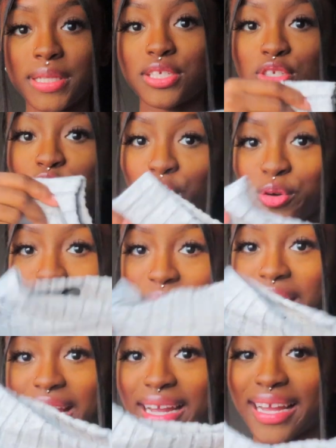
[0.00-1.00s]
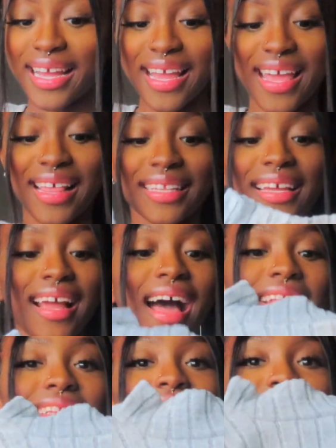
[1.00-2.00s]
is a turtleneck. Like,
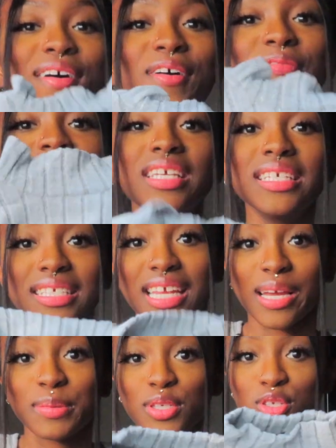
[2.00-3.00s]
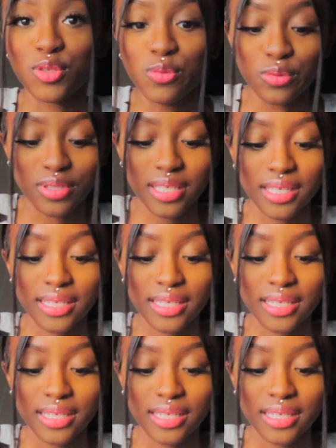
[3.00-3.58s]
I love these types of suits,